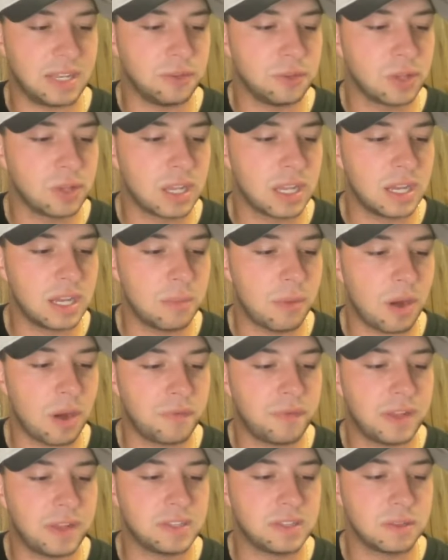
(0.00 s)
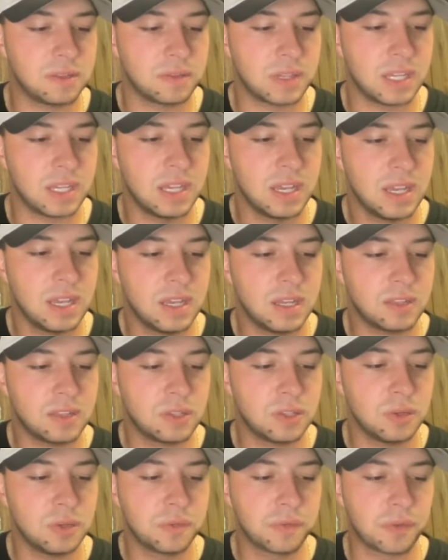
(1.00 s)
You look at him offensively,
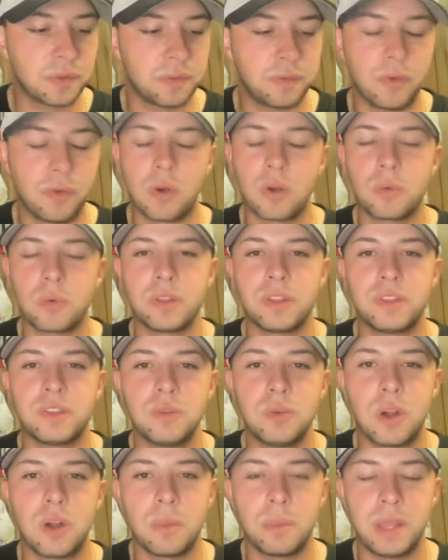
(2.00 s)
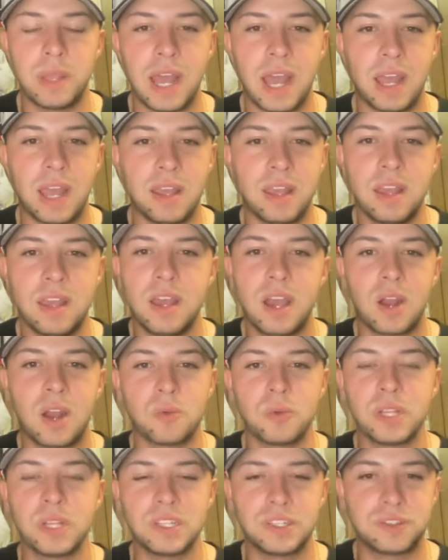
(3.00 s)
two for four with two RBI, a
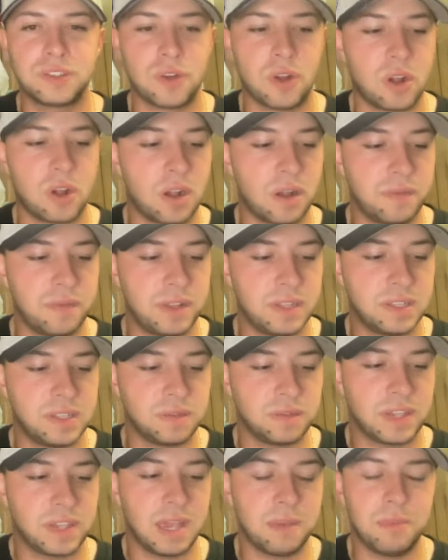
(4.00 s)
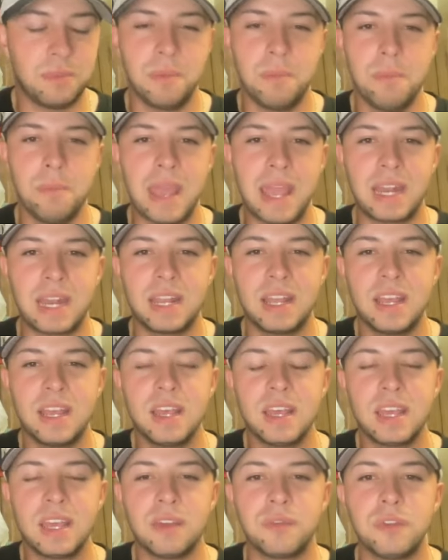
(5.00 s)
really strong offensive game. But man,
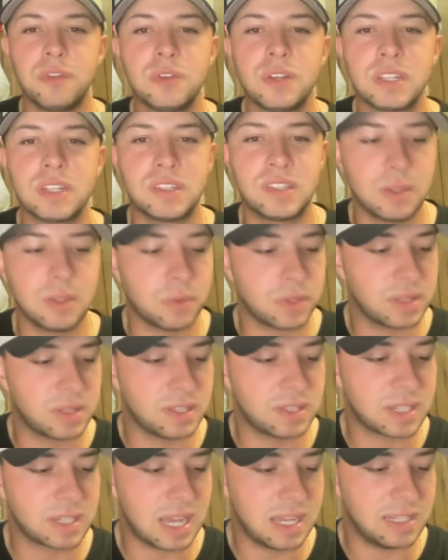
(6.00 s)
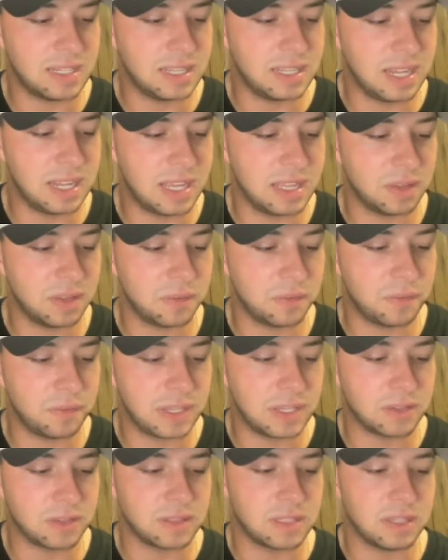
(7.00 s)
if you could see what this guy did in the
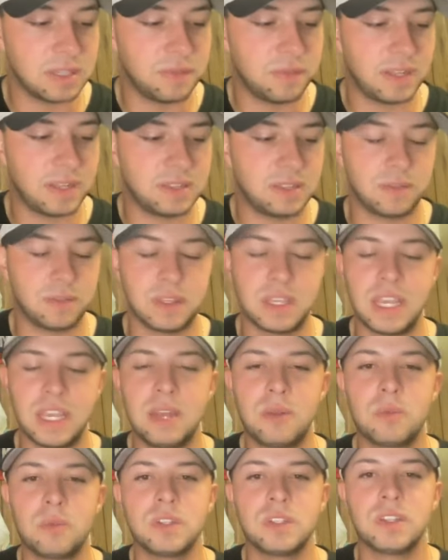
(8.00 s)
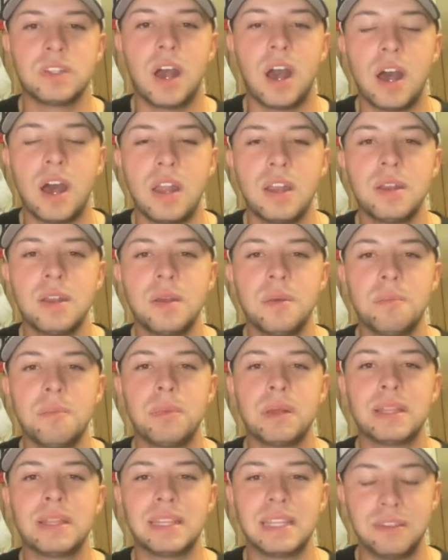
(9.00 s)
field defensively, it was
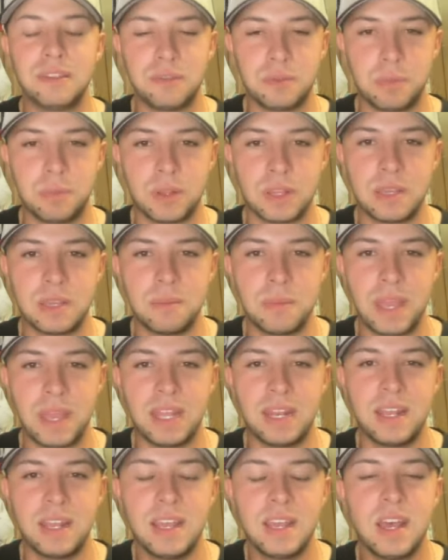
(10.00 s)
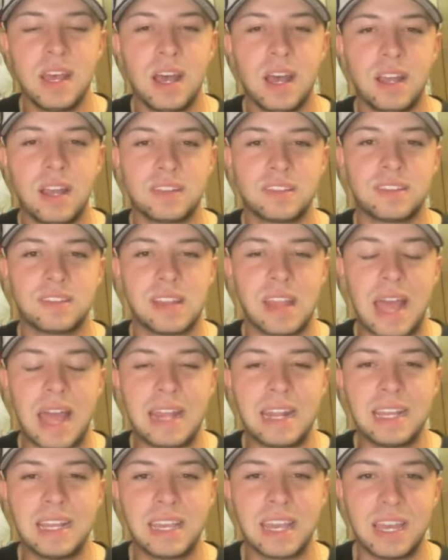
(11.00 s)
unbelievable. He made a
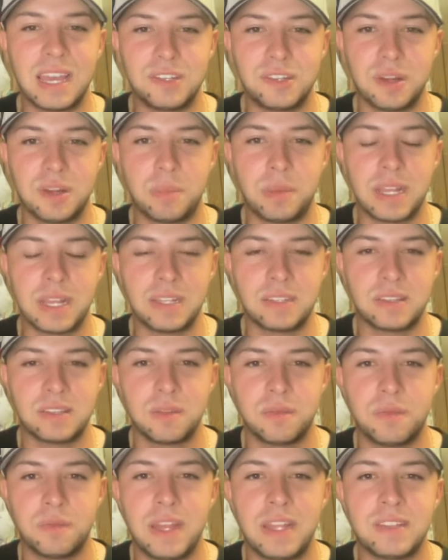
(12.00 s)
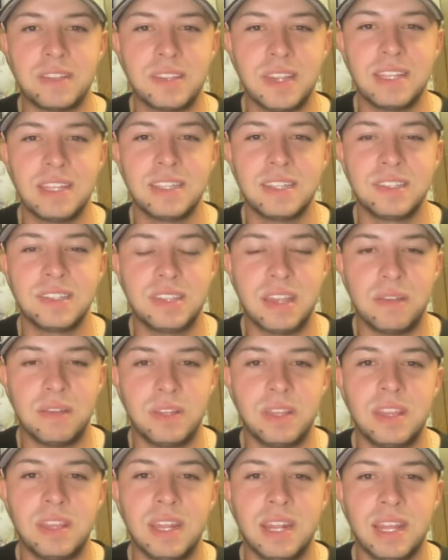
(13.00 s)
sliding catch up against the fence in the
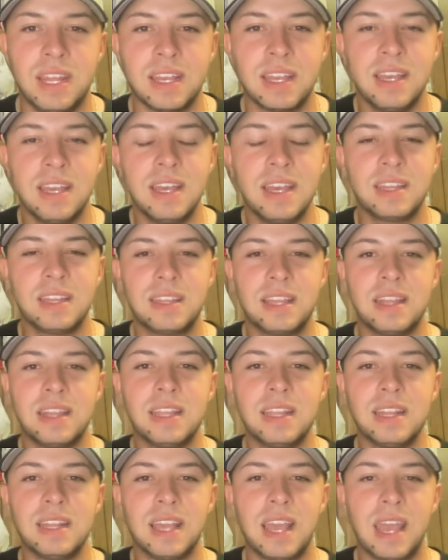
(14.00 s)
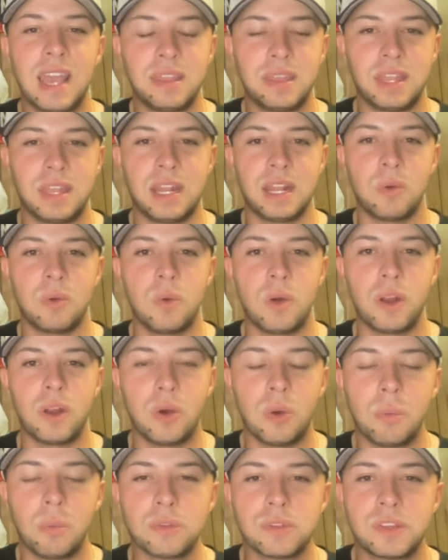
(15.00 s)
seventh inning. Then in the eighth inning, one
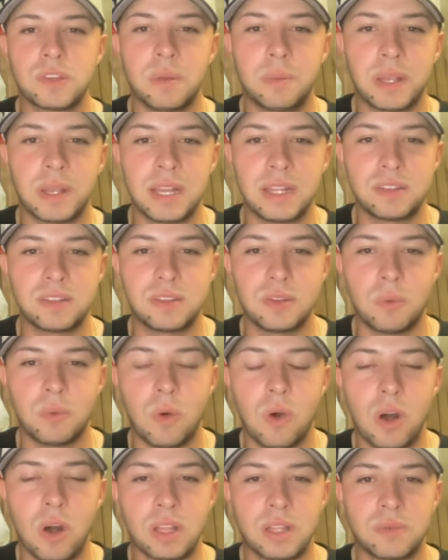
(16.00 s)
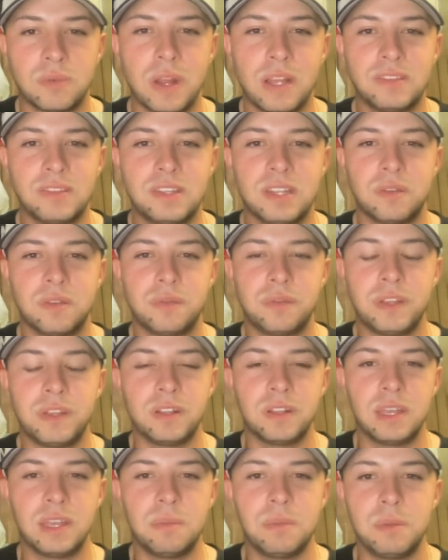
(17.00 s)
almost up against the wall in right center
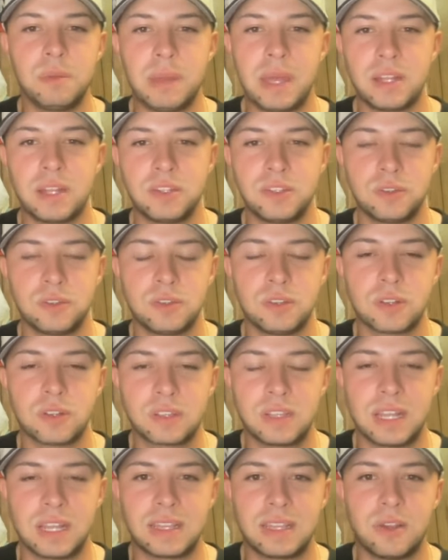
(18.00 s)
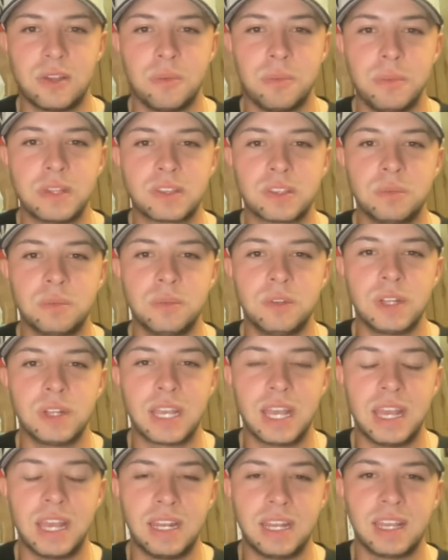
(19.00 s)
field. Him and Bellinger looked like they were
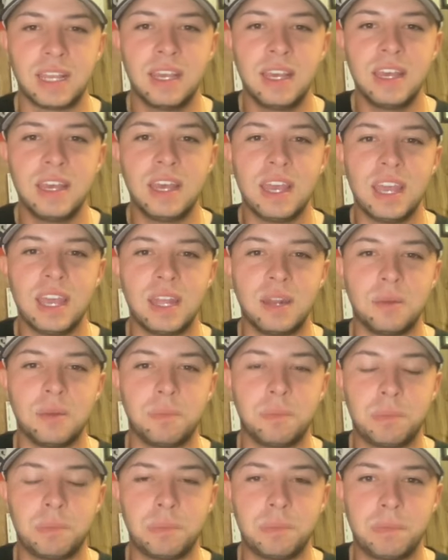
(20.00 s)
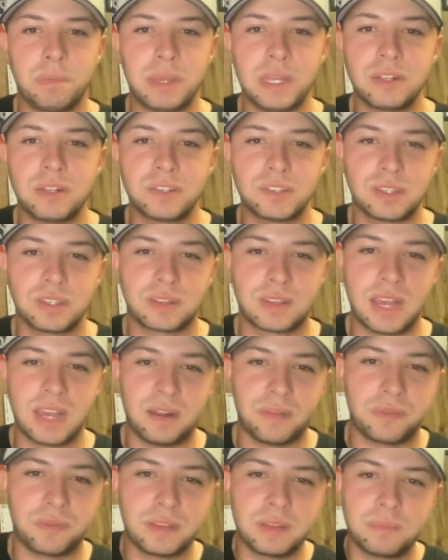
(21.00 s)
miscommunicating, and Pete just kind
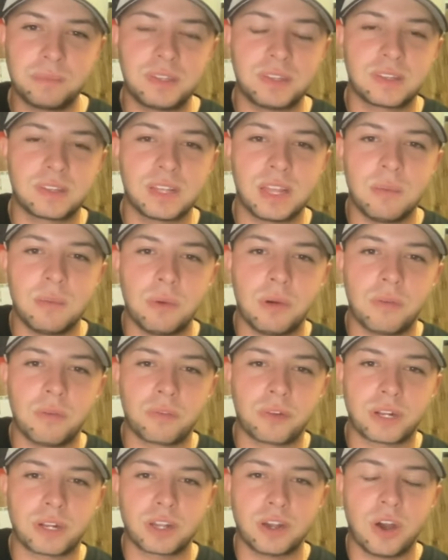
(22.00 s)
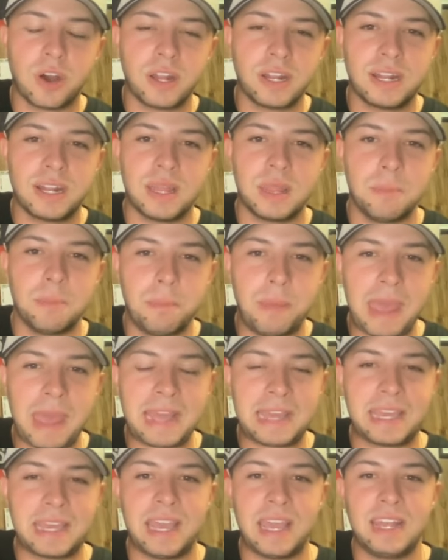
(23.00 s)
of flipped his glove over and caught it on the
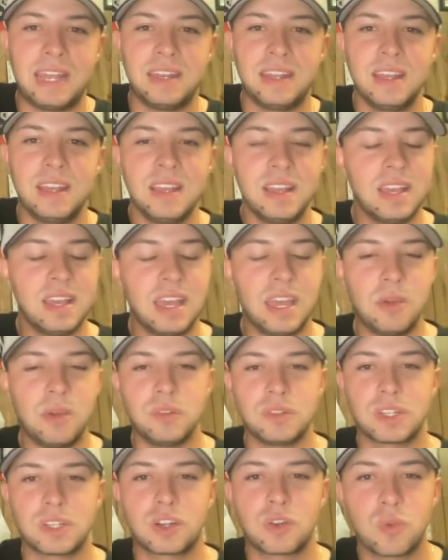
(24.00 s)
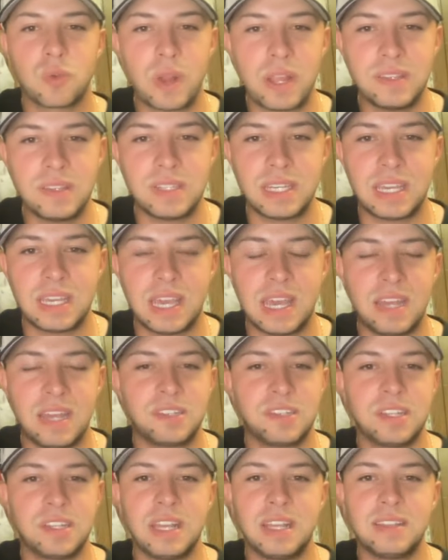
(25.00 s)
backhand. It was a crazy
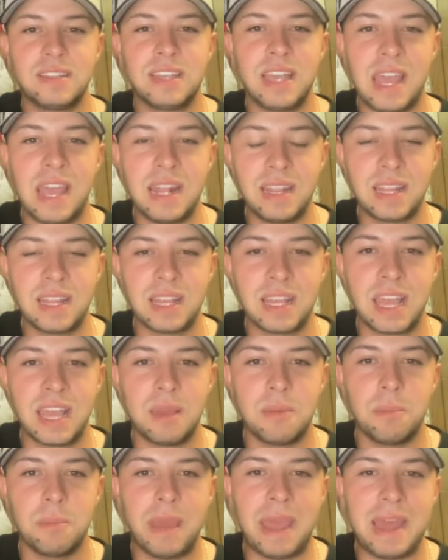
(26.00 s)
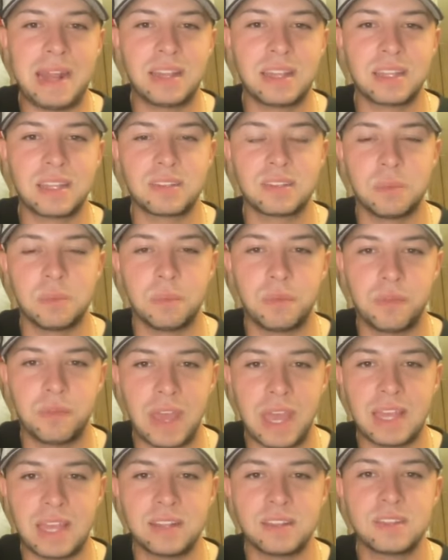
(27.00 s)
catch. And then to end the game, battling some
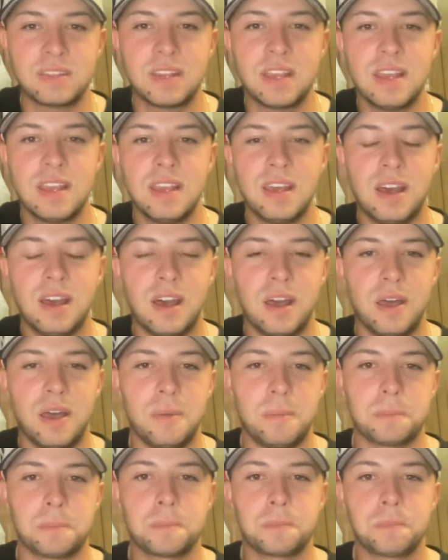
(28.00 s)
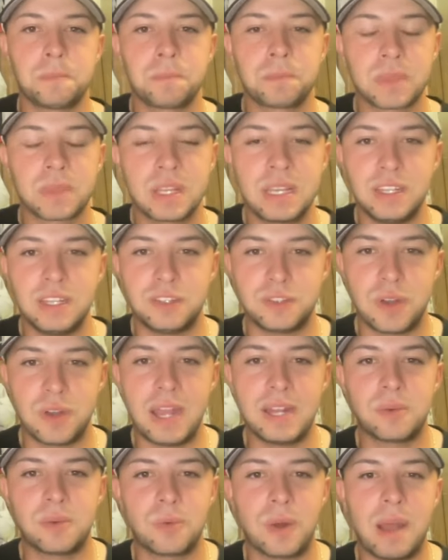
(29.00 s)
fans, um, he
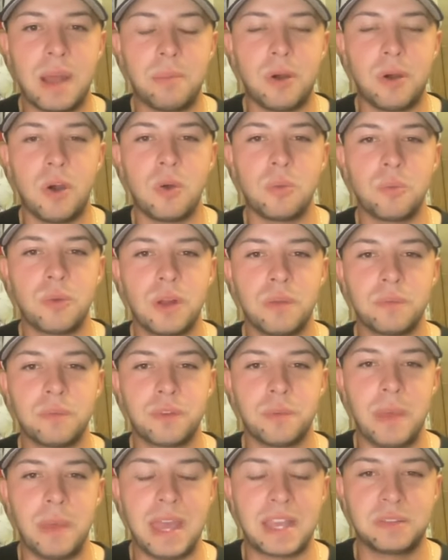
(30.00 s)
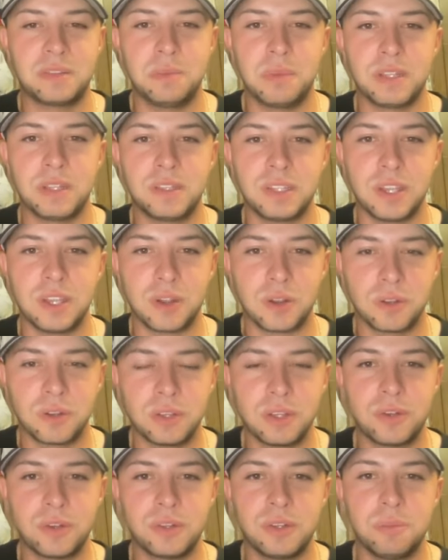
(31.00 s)
tried to rob a home run from Max Muncy
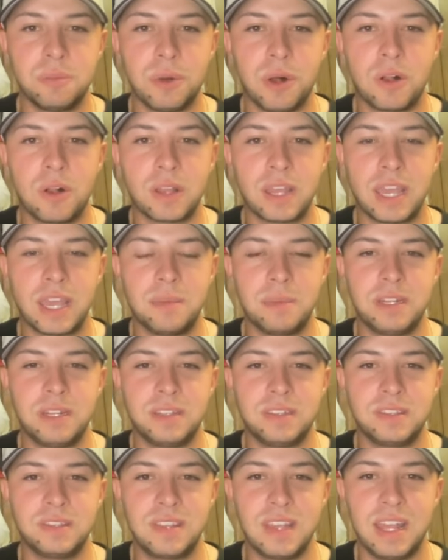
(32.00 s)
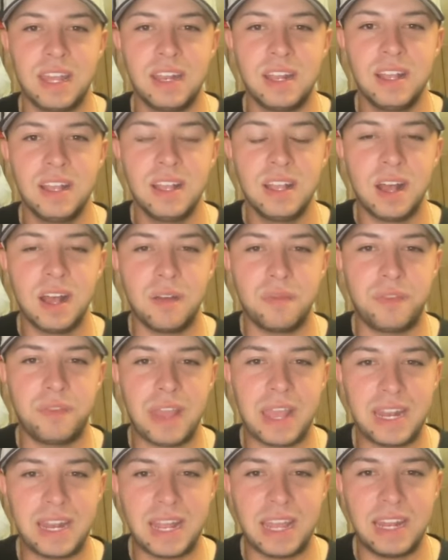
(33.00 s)
earlier in the ball game, and instead a
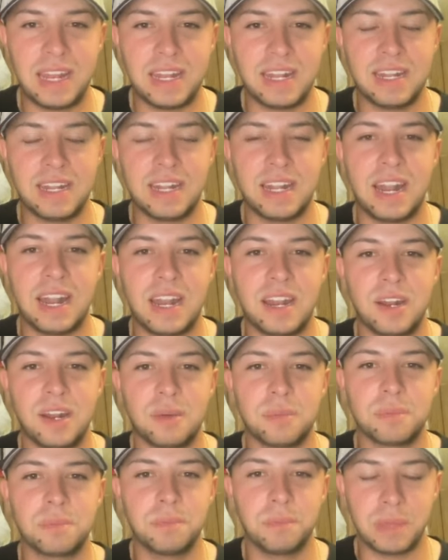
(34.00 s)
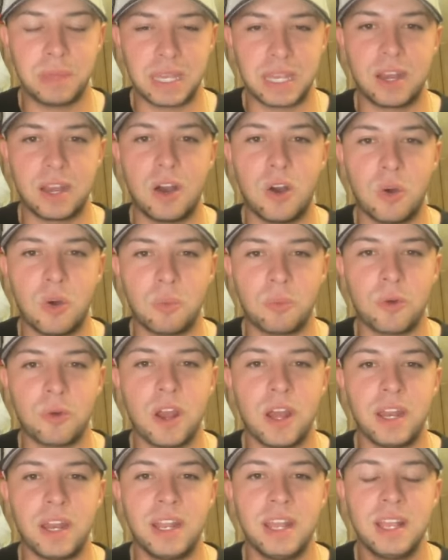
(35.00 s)
fan hit it, and it ended up being a home
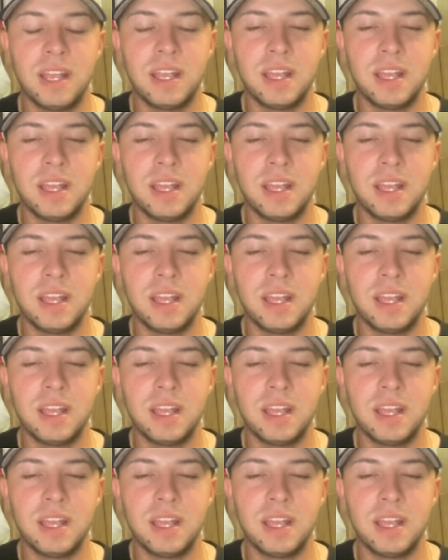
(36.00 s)
run.